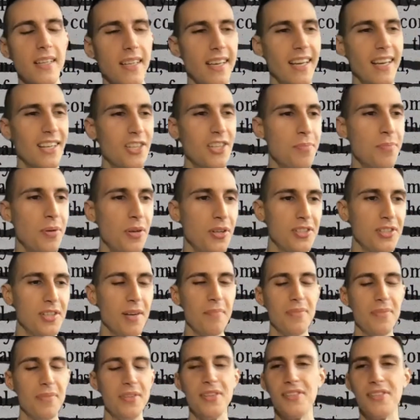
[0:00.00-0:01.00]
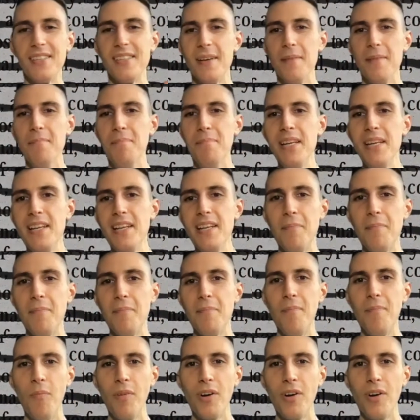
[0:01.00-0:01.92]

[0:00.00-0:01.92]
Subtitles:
and she pulls up this beat up